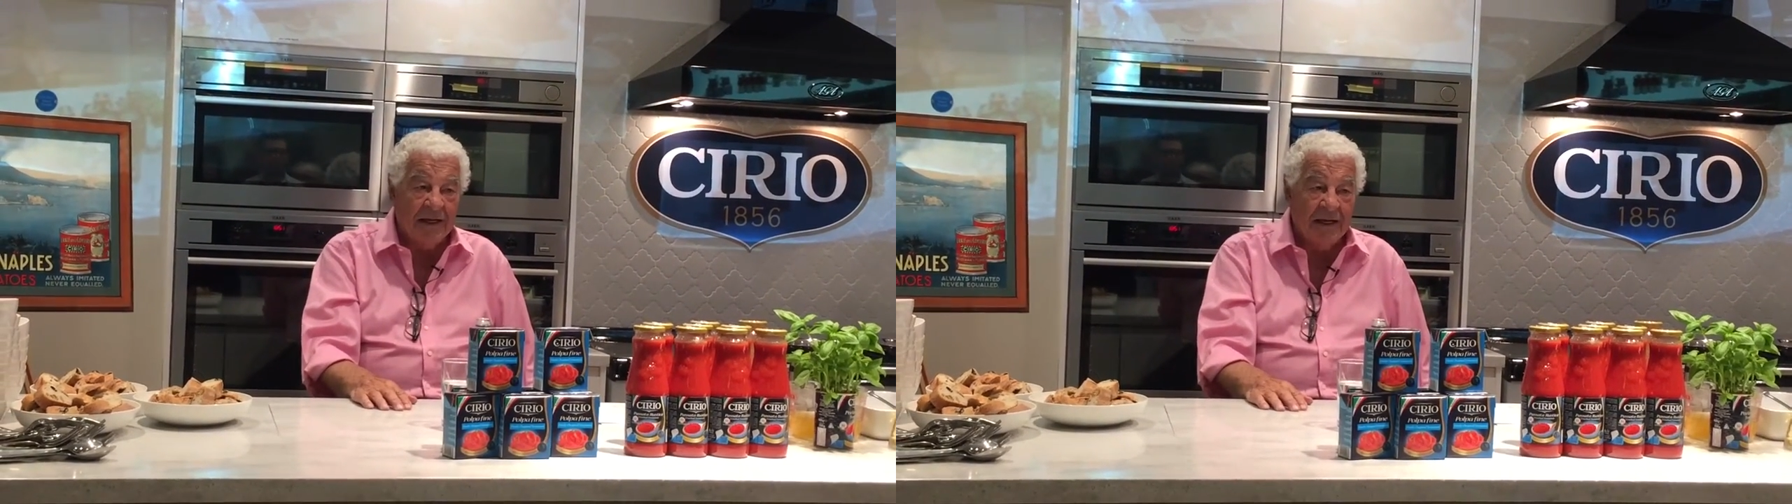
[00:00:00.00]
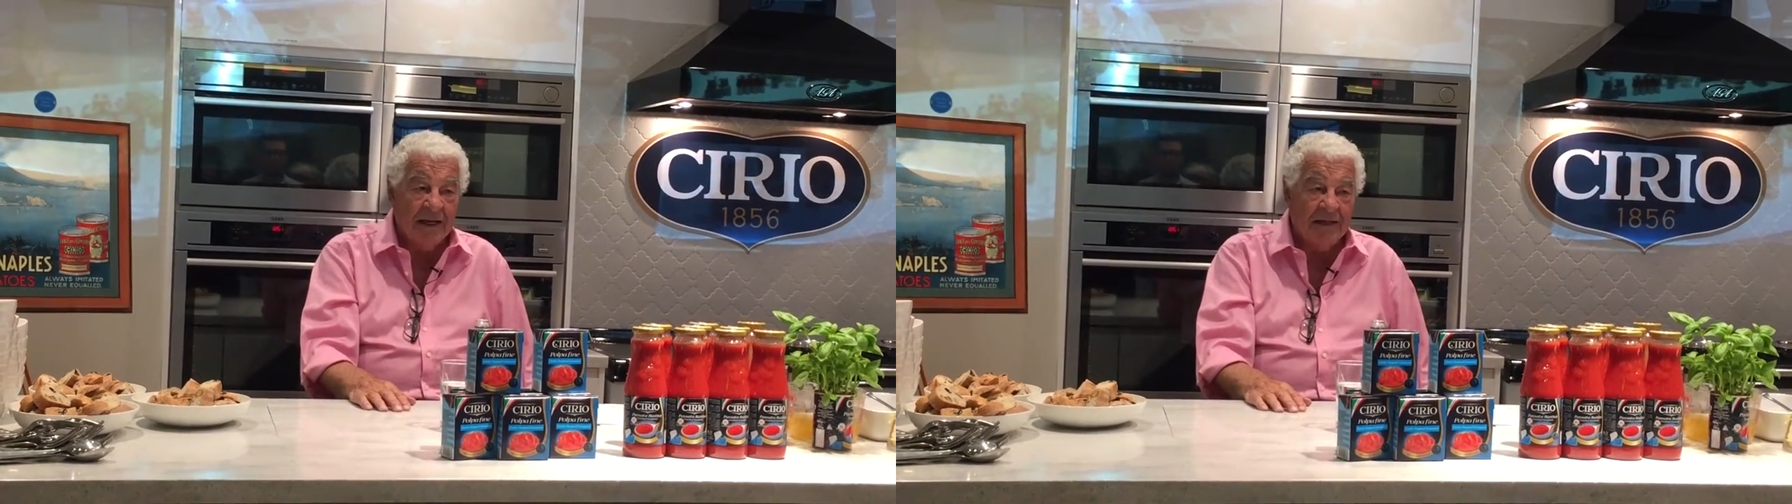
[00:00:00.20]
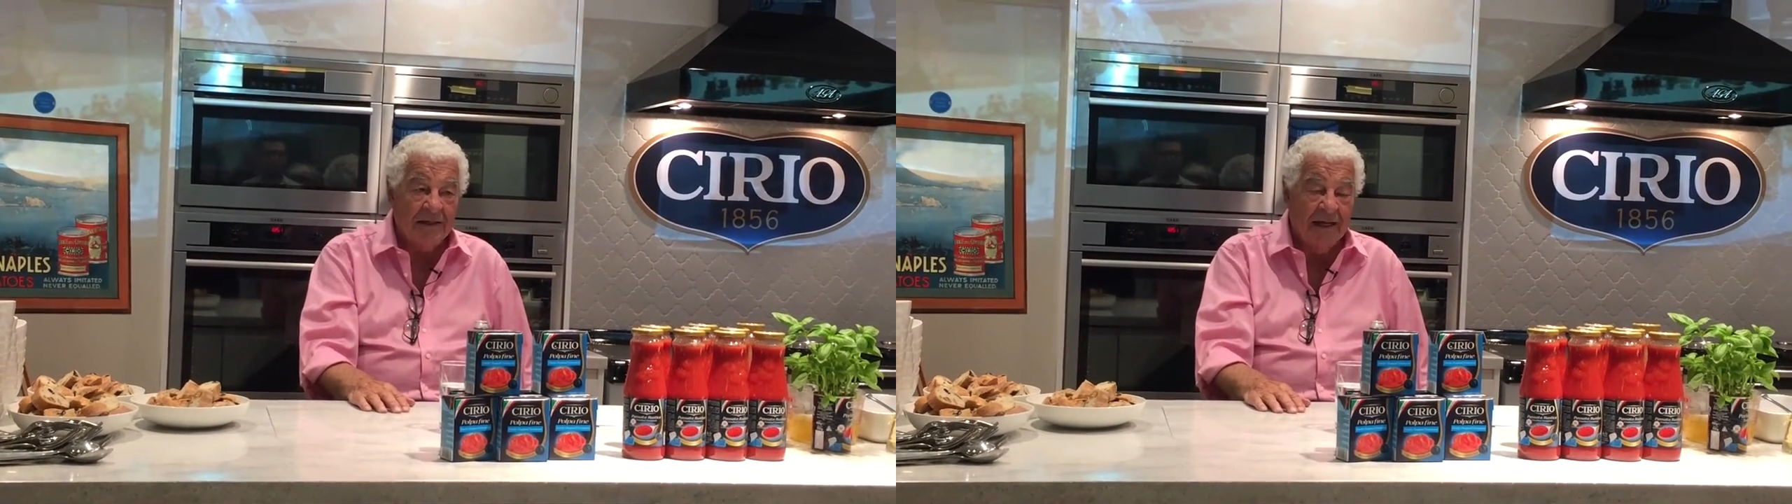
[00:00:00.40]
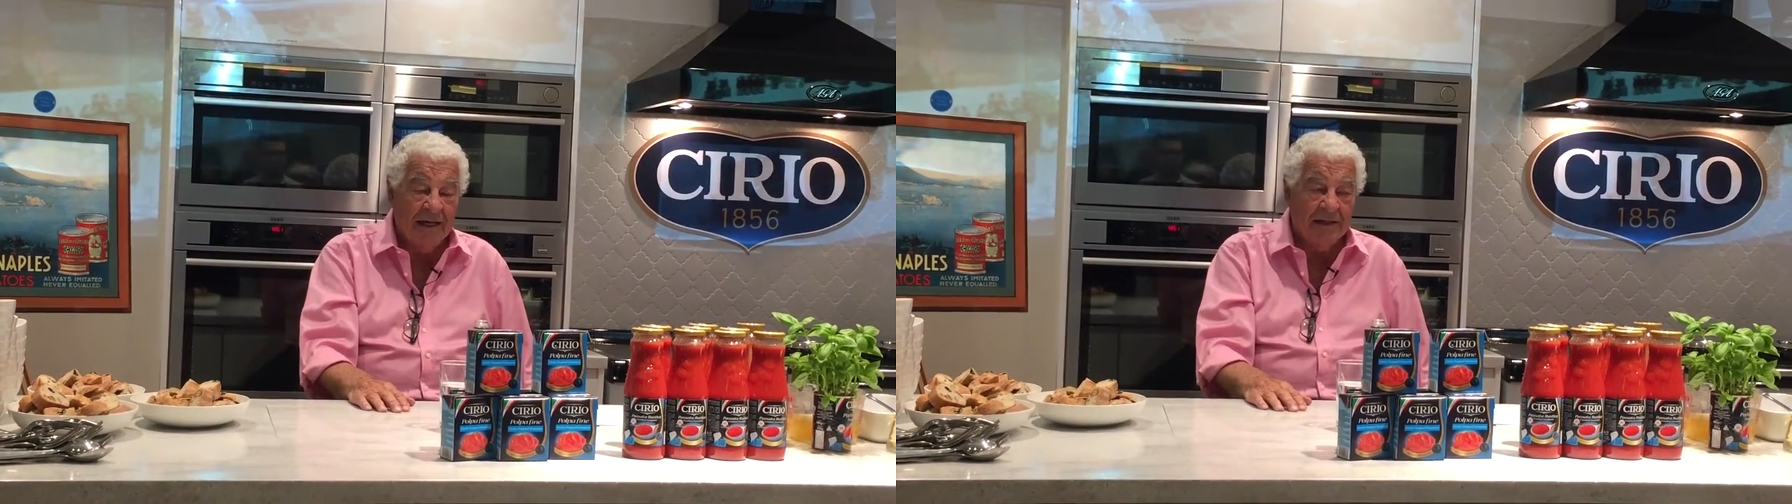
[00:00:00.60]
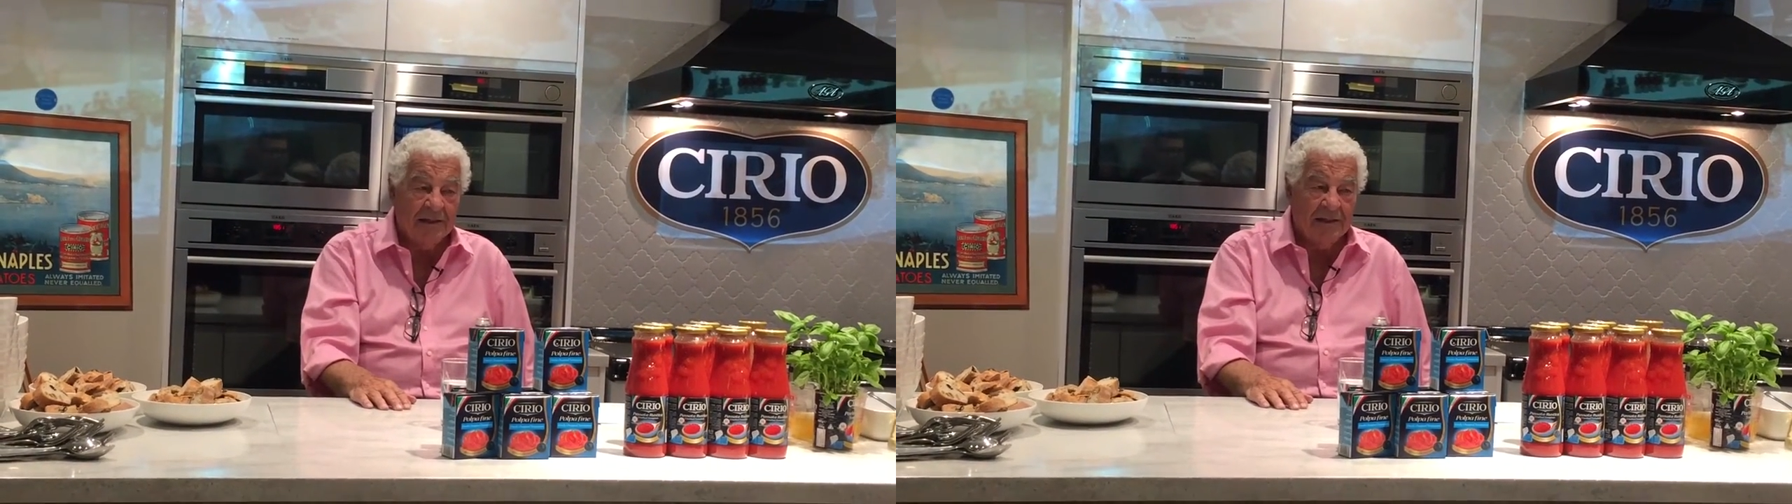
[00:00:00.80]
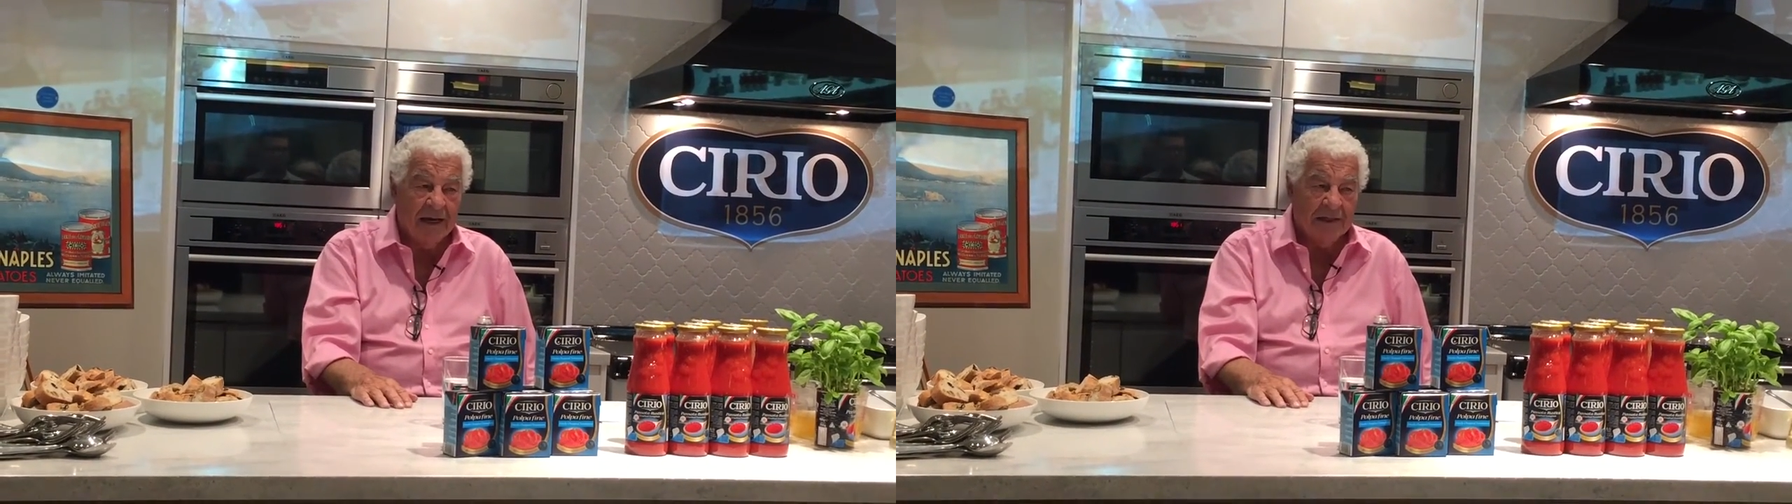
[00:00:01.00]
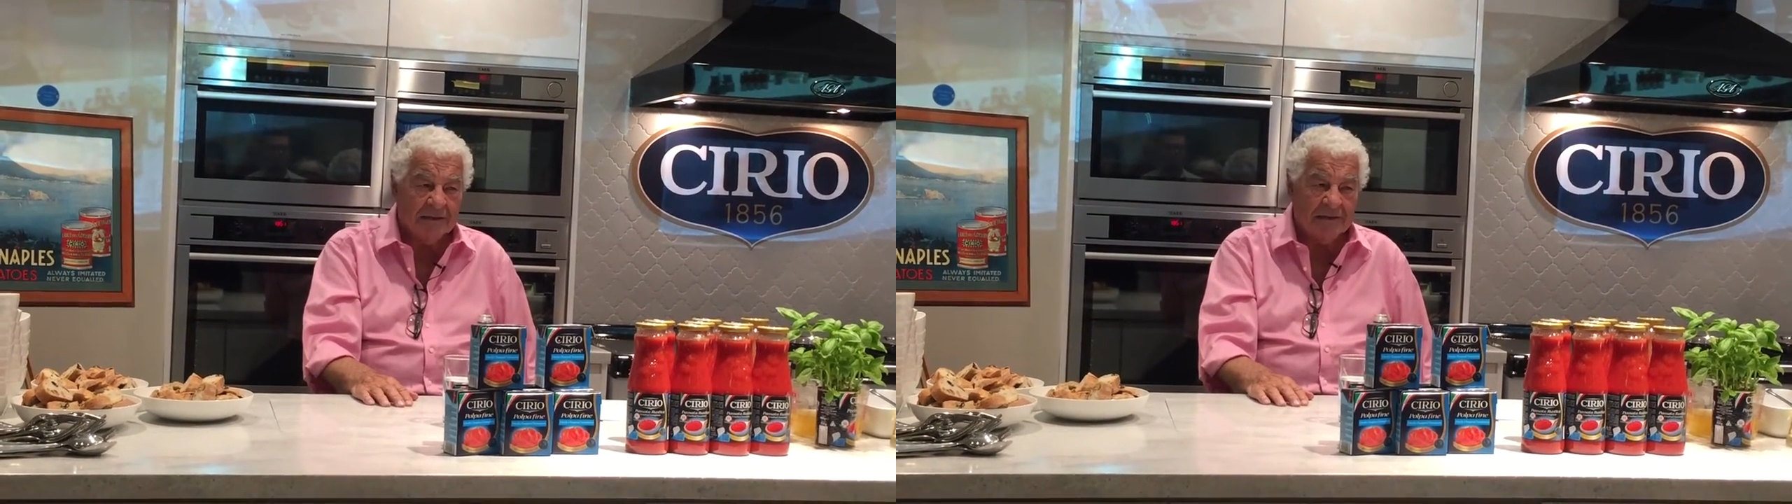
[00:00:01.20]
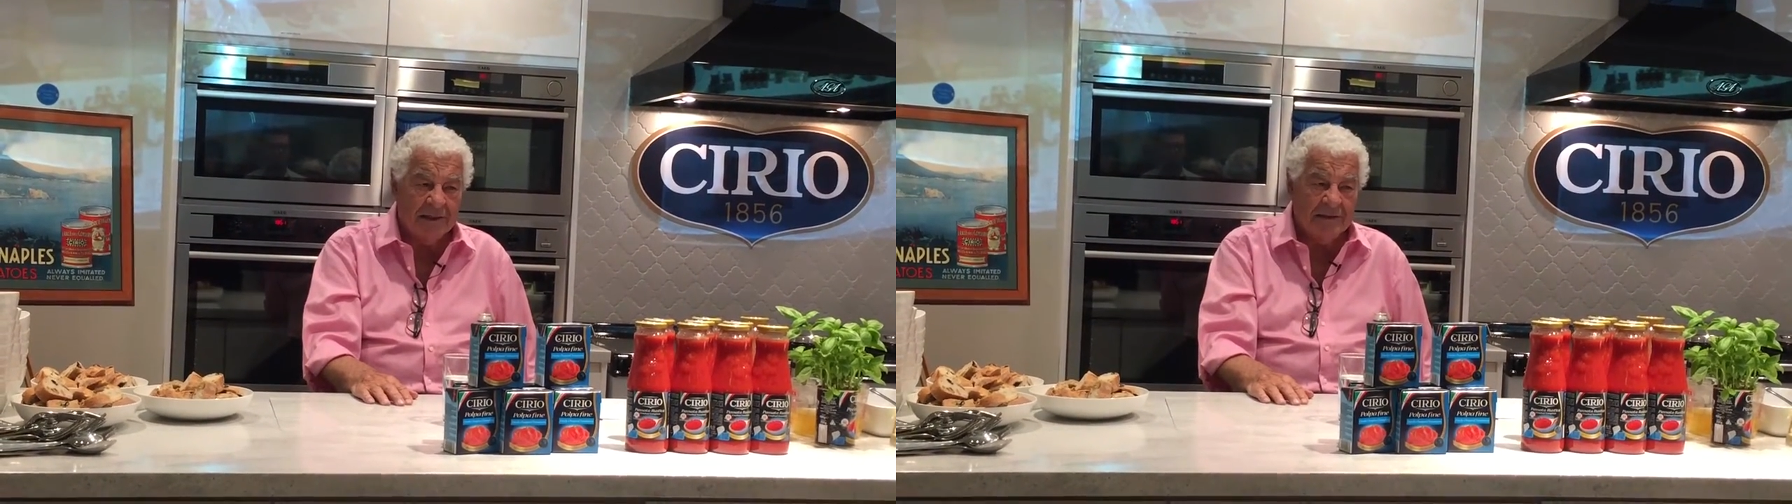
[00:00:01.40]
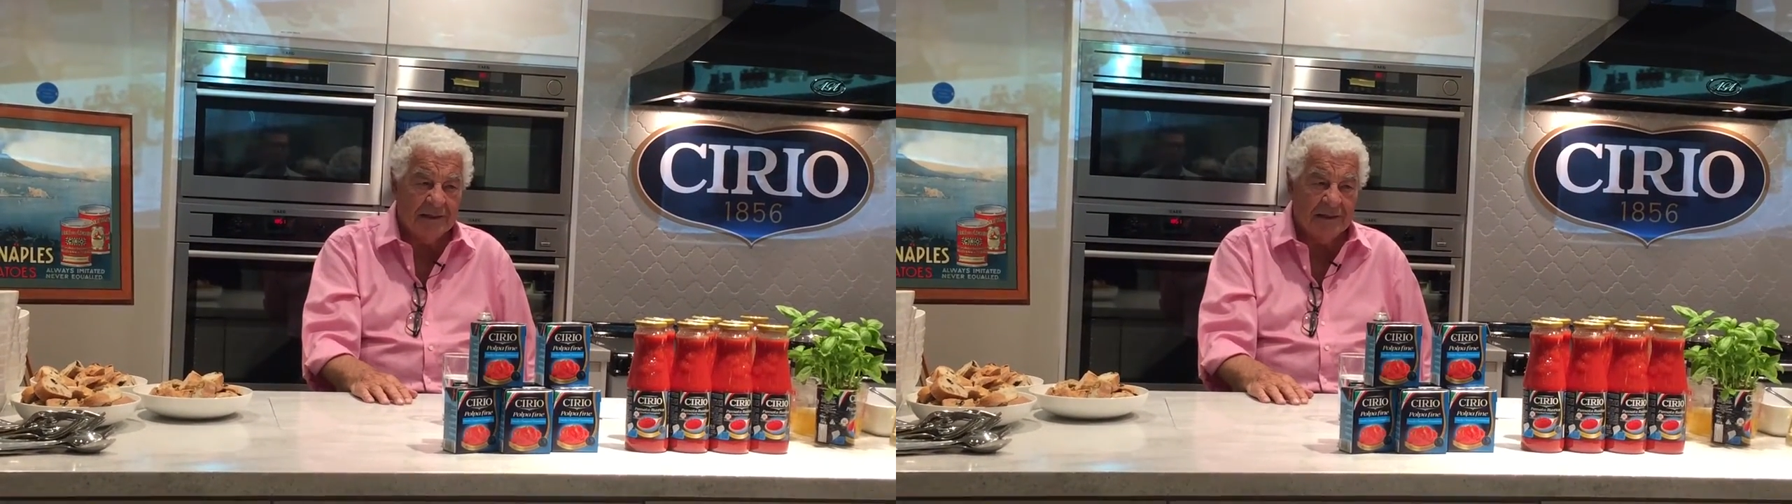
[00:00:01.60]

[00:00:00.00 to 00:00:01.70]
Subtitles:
And then the other thing